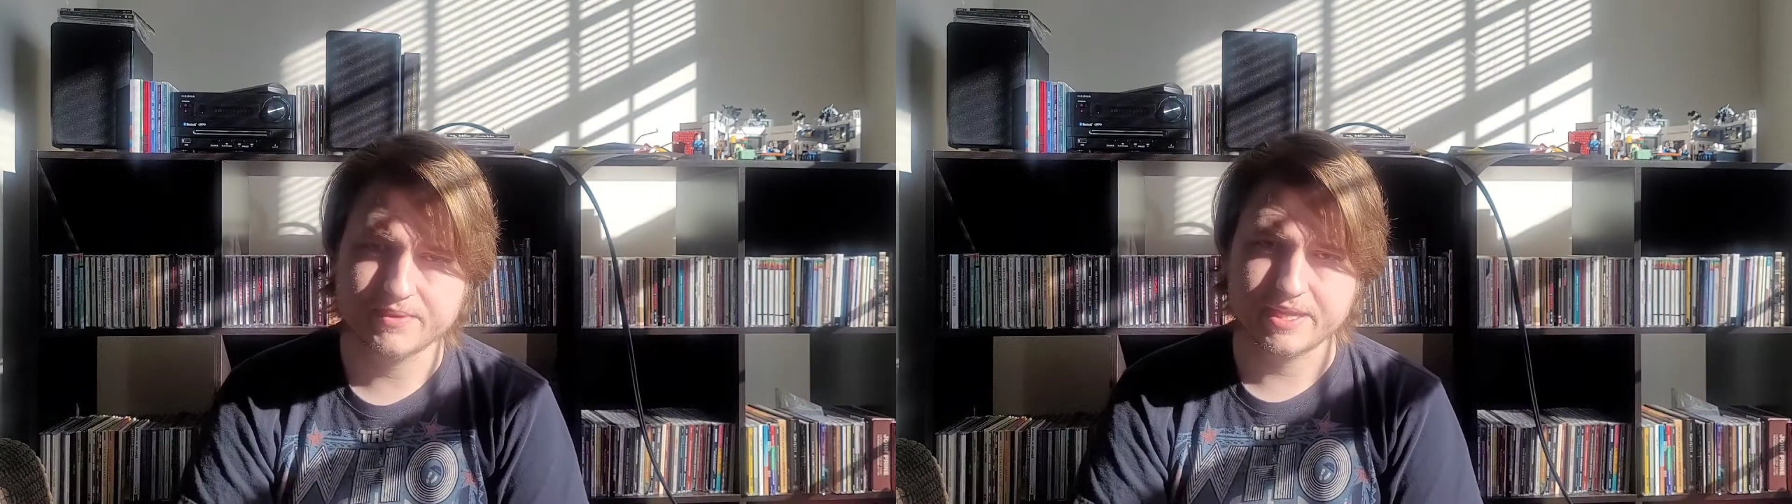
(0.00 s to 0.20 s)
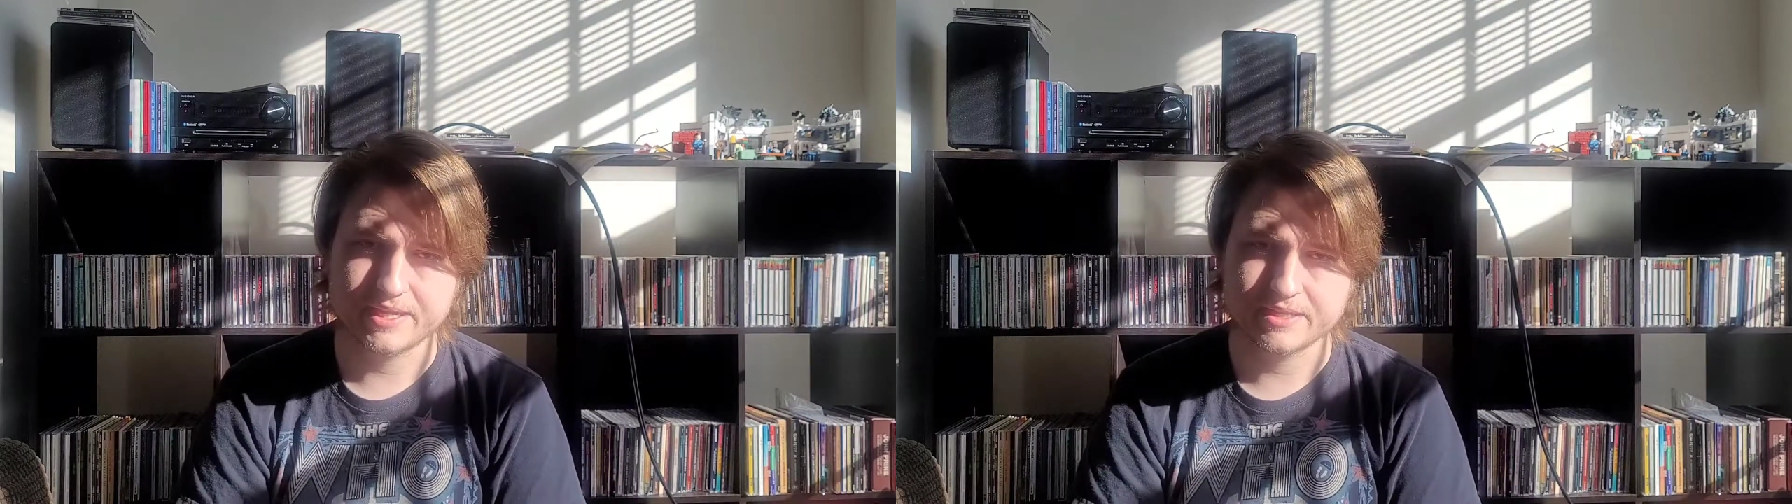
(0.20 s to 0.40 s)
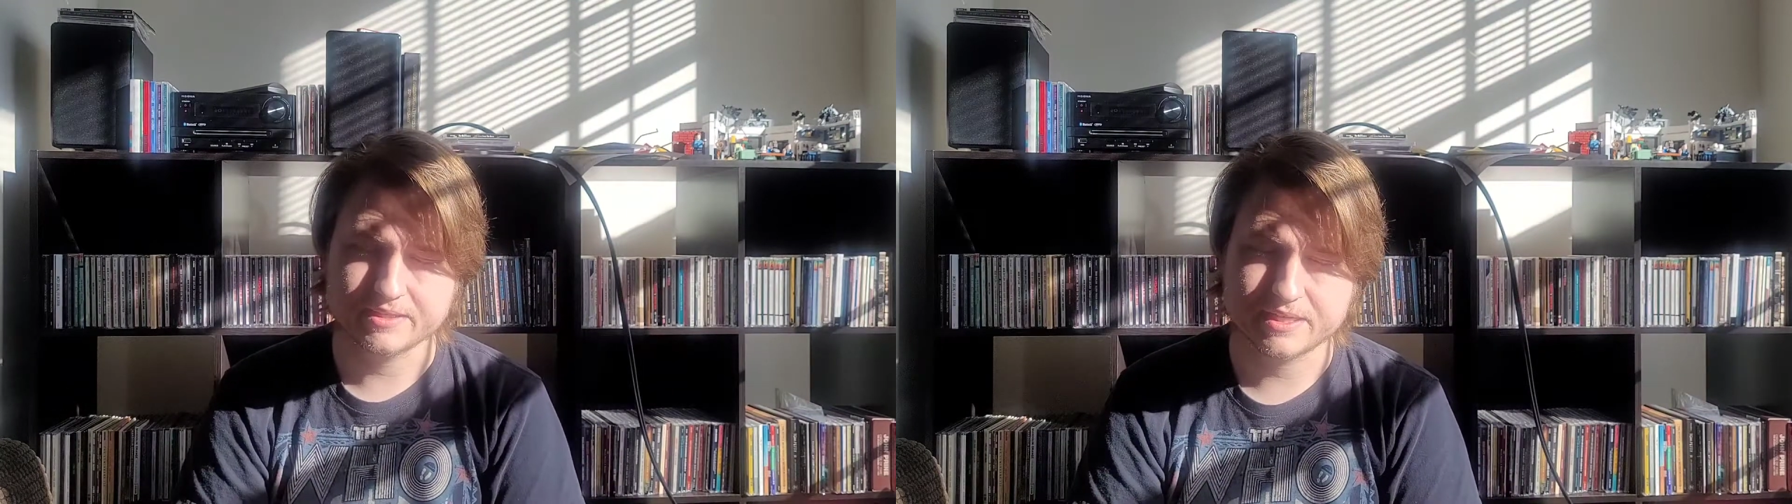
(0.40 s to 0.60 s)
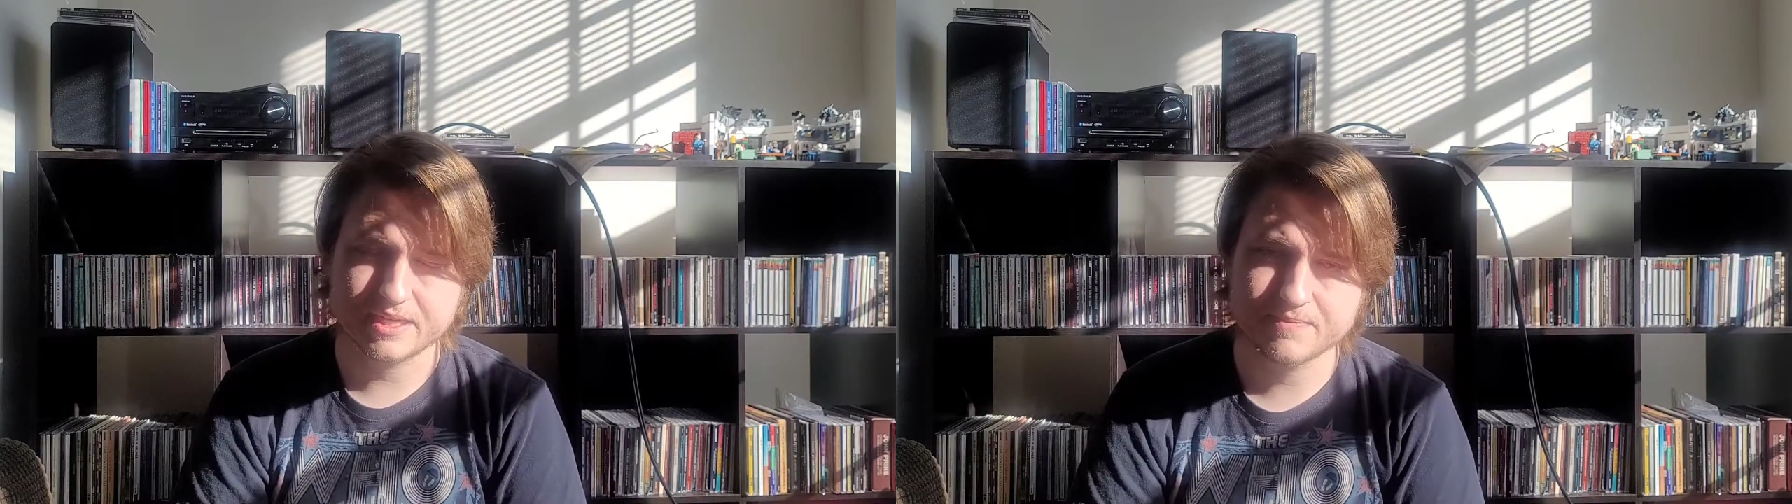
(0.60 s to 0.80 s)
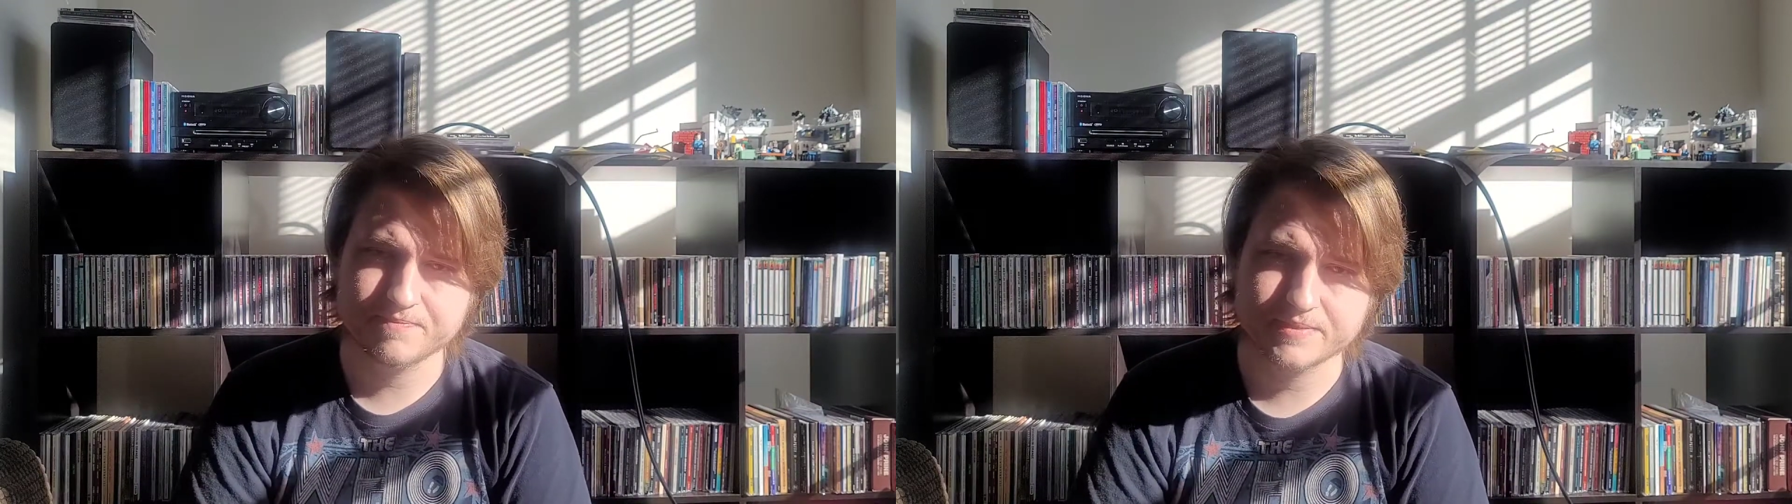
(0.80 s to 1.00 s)
and
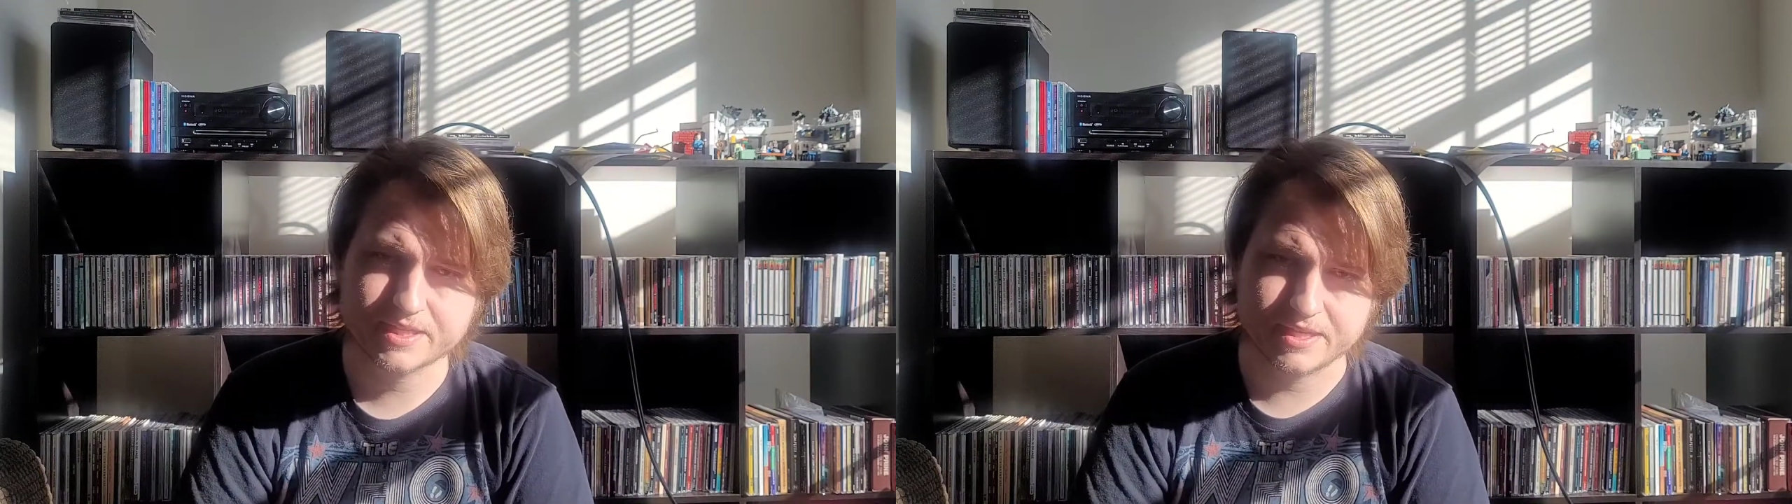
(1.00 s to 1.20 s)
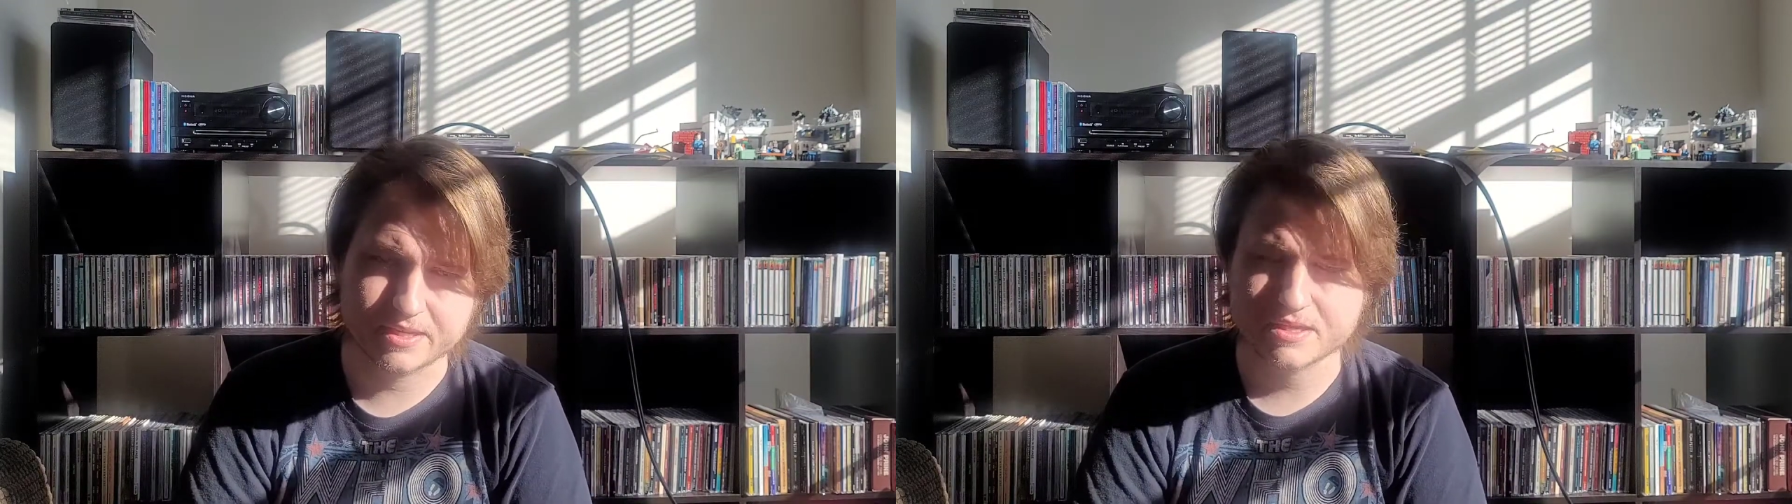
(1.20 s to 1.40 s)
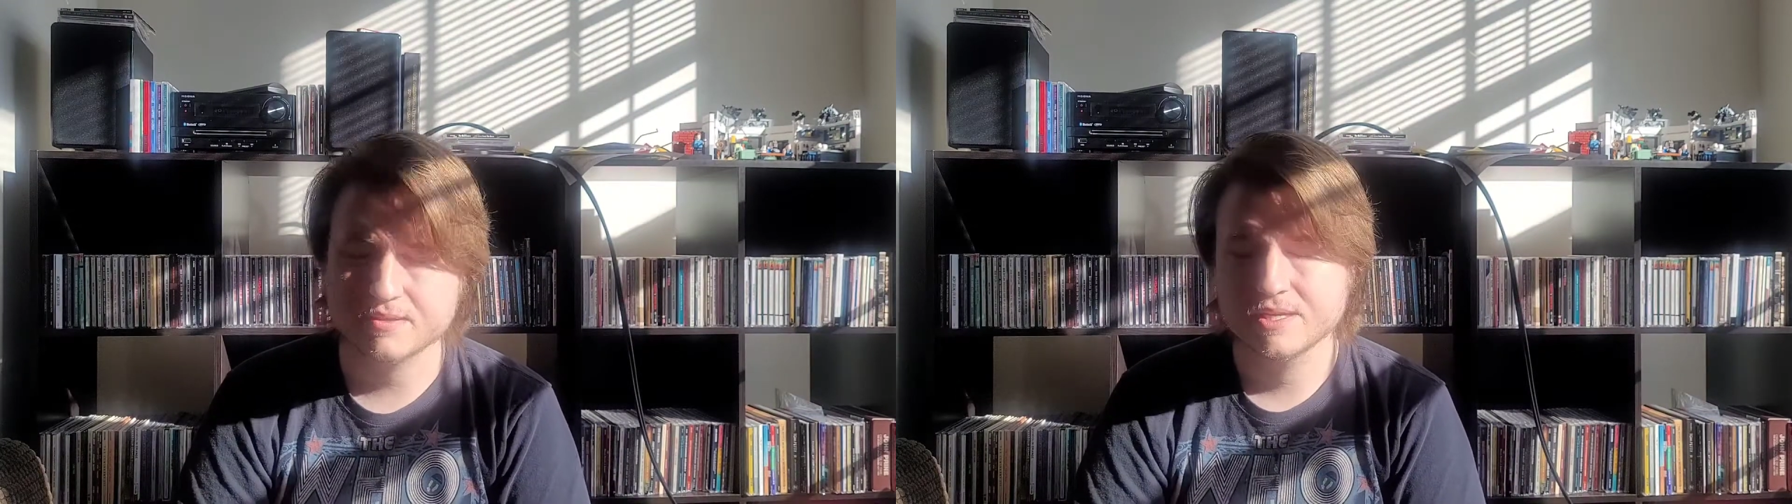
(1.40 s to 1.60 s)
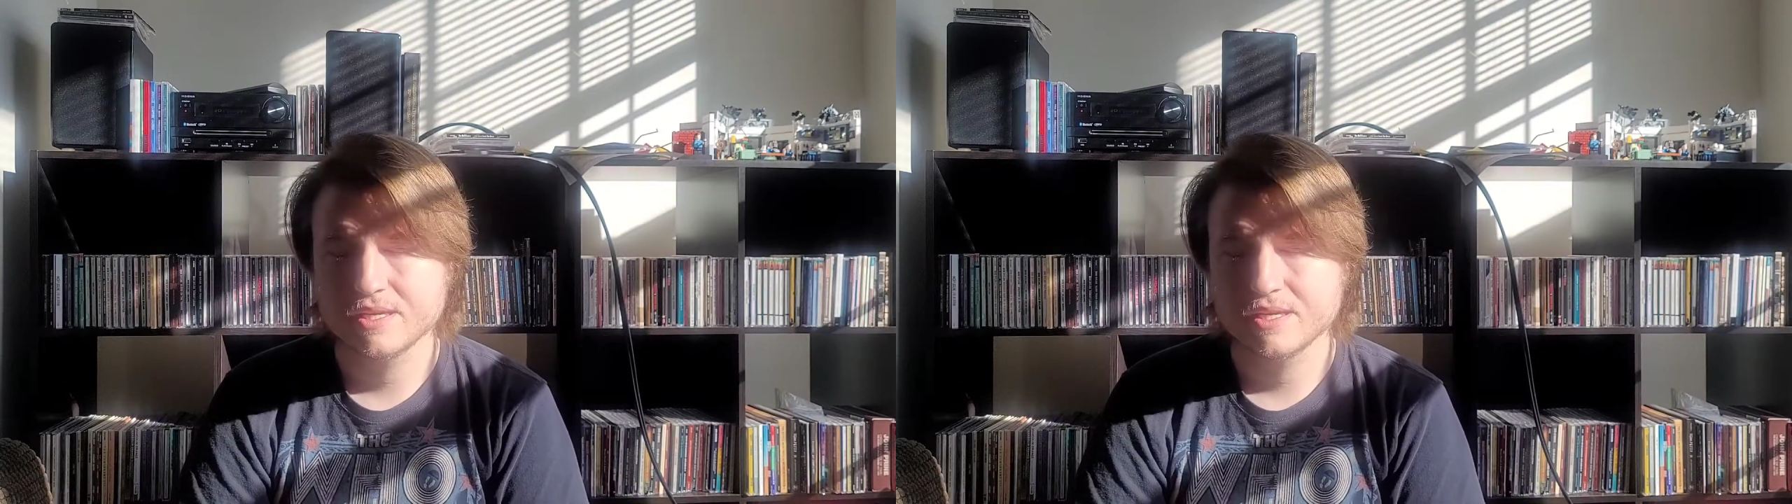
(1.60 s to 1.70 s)
Kenneth.